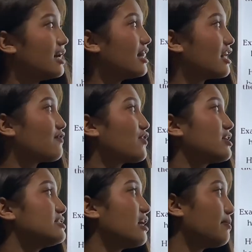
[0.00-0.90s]
Like for
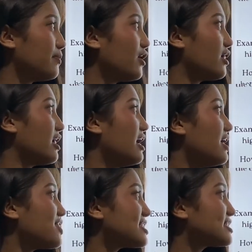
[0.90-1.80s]
example,
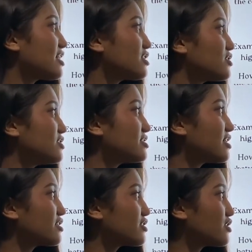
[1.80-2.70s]
the senator
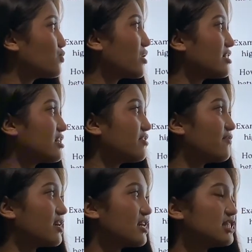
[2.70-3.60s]
stuttered while
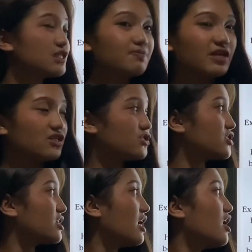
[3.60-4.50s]
giving his speech.